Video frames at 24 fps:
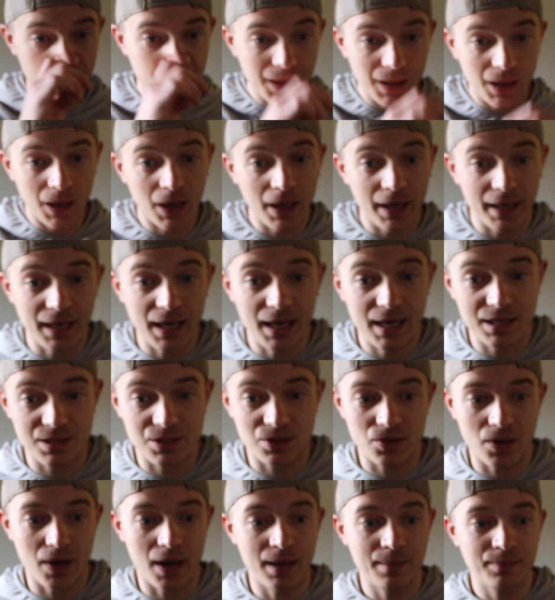Alright guys,
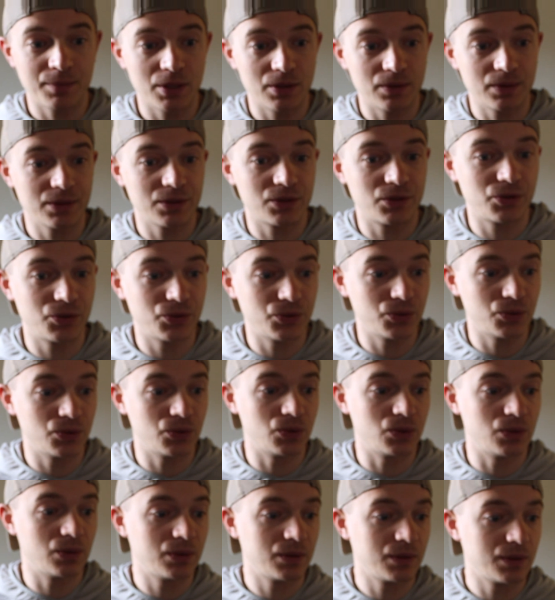so I'm going
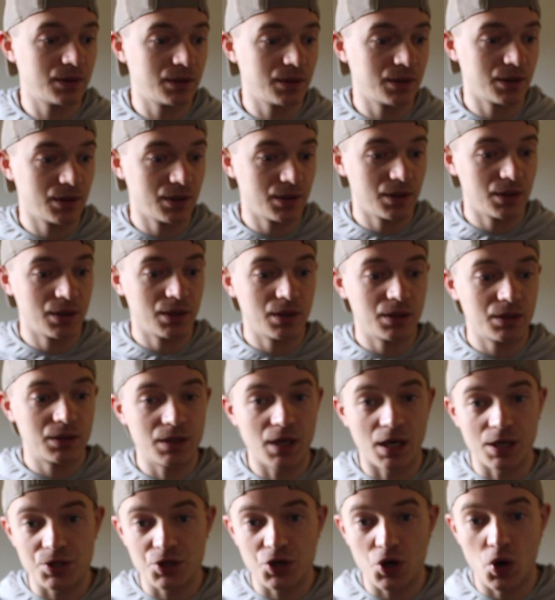to
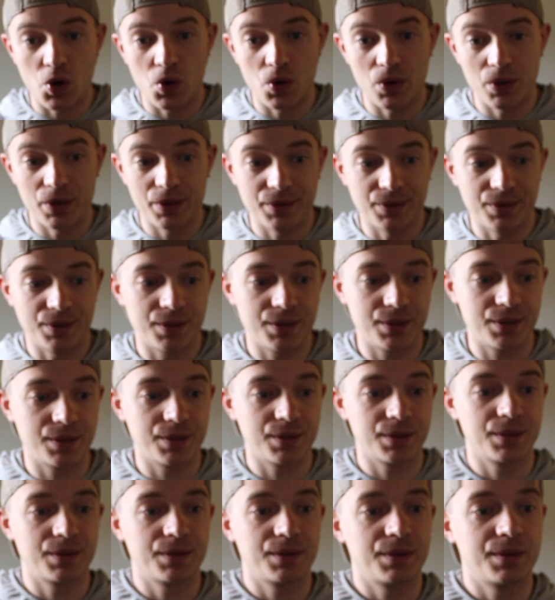touch on
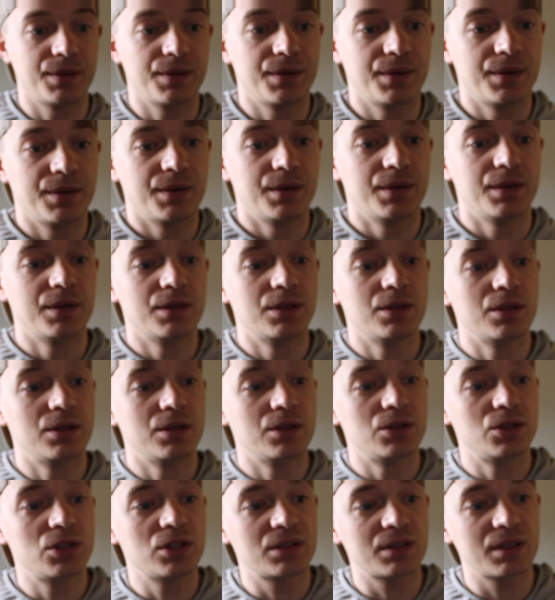
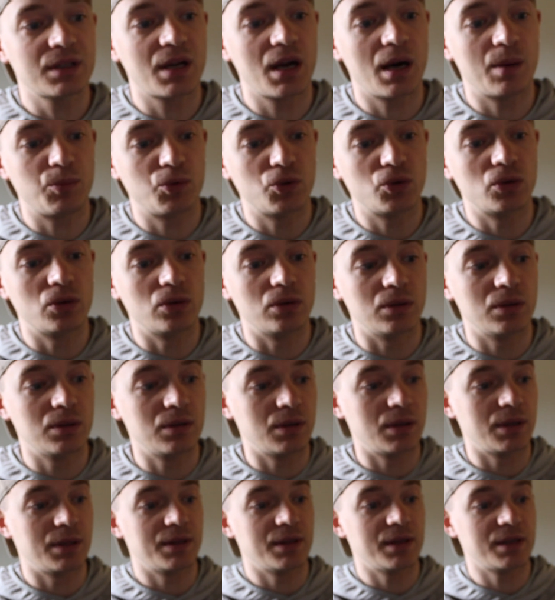just a couple.
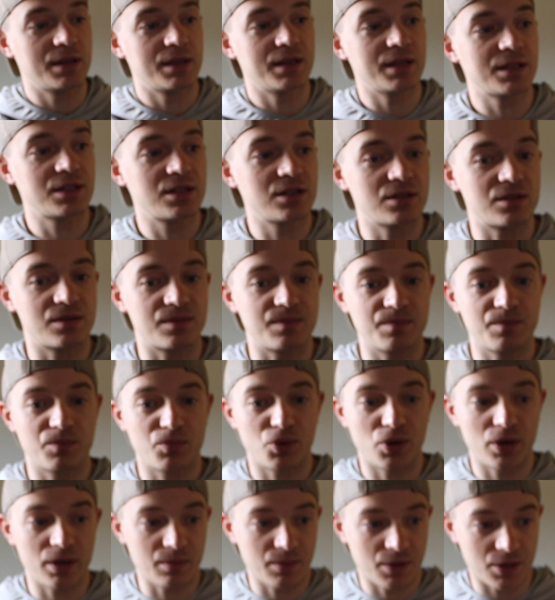This is
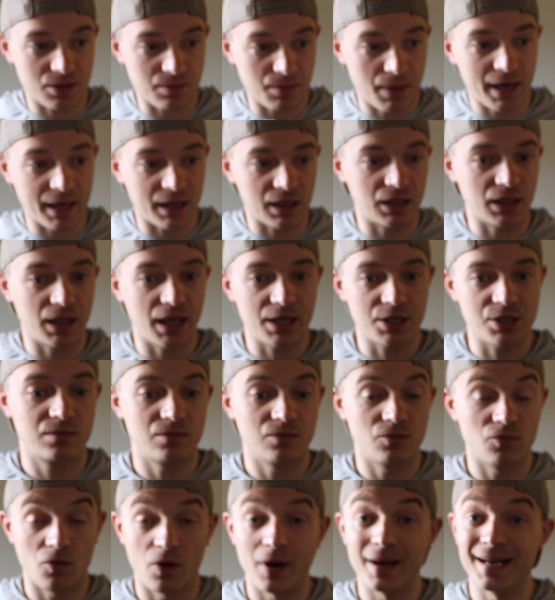pretty much my
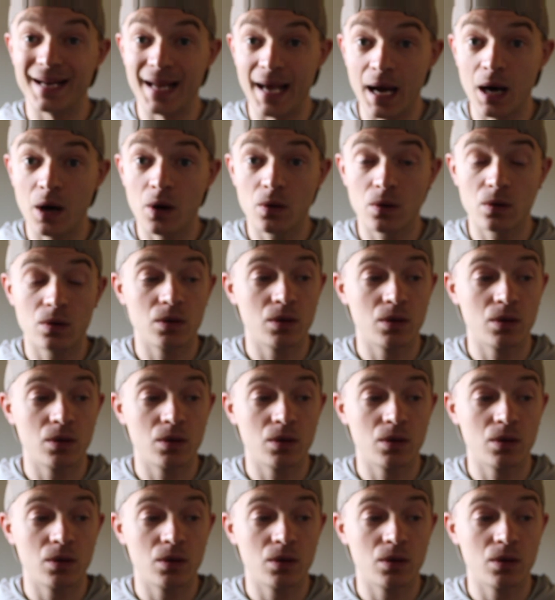collection right now.